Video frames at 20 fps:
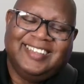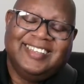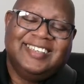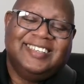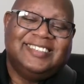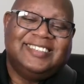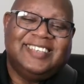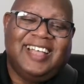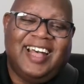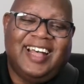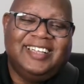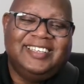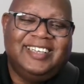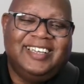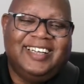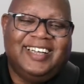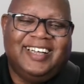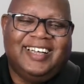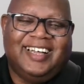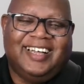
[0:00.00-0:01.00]

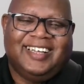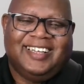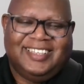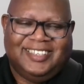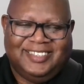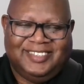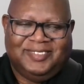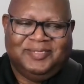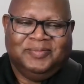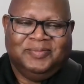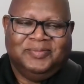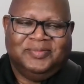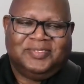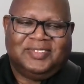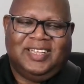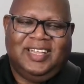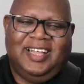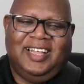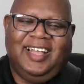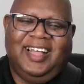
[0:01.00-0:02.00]
Sonia.
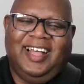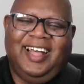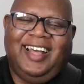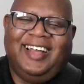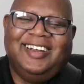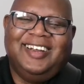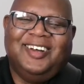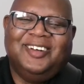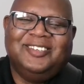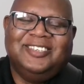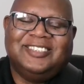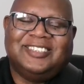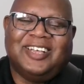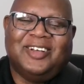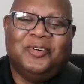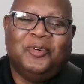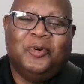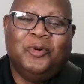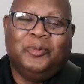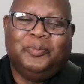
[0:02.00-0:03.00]
I know you
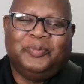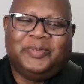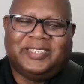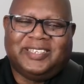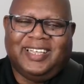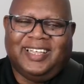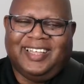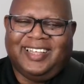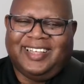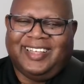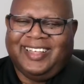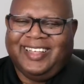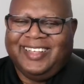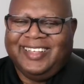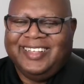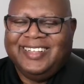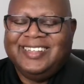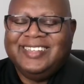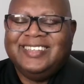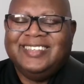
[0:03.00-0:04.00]
said oops.
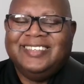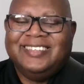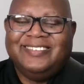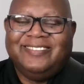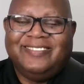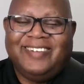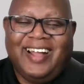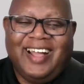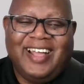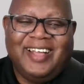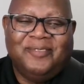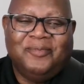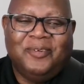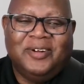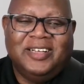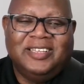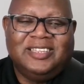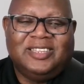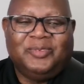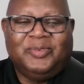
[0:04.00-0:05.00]
Right,
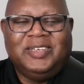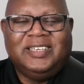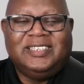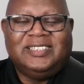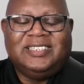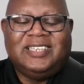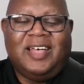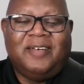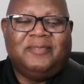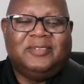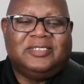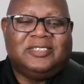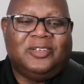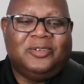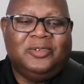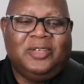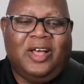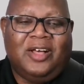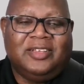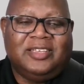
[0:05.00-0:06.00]
1, 3, and 7. So
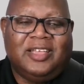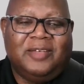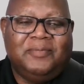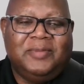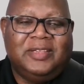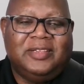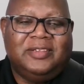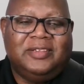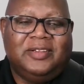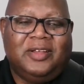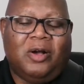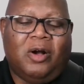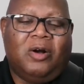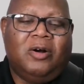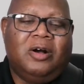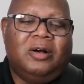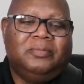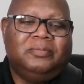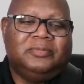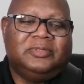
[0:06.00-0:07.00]
y'all give me
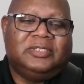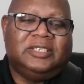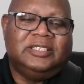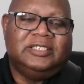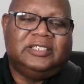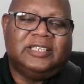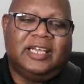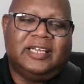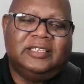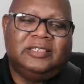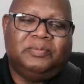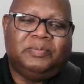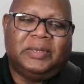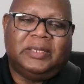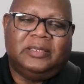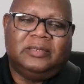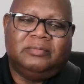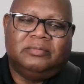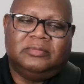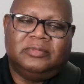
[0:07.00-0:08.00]
the see, James
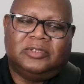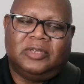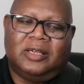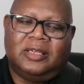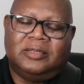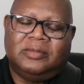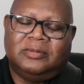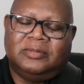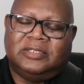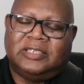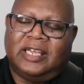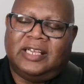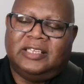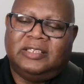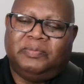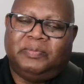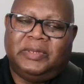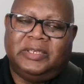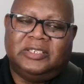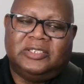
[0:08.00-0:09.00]
beat
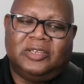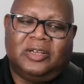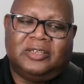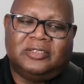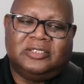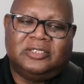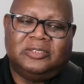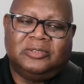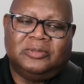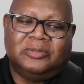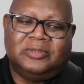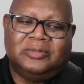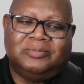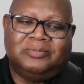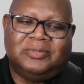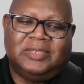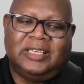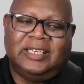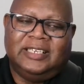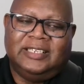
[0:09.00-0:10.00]
y'all too.
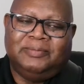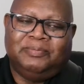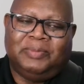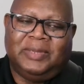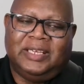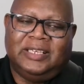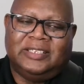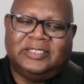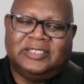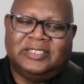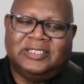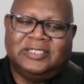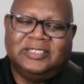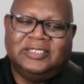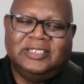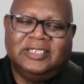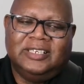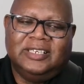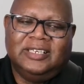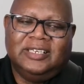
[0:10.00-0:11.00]
He beat you.
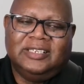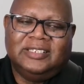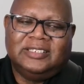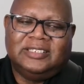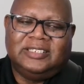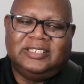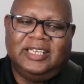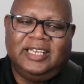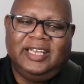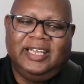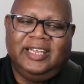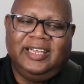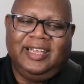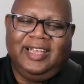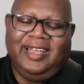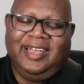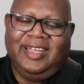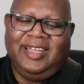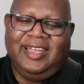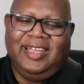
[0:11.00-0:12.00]
C,
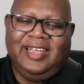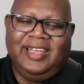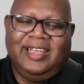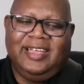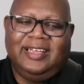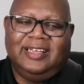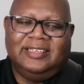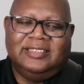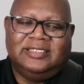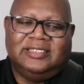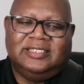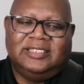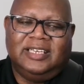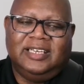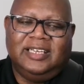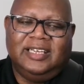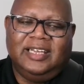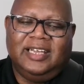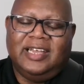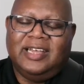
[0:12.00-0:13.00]
E,
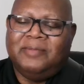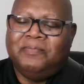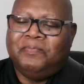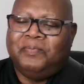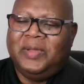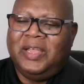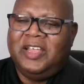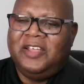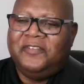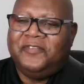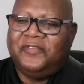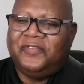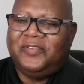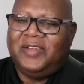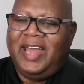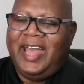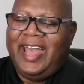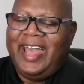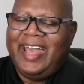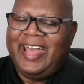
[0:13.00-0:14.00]
G, and B
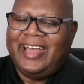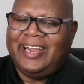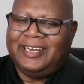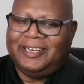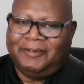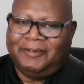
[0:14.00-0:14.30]
flat.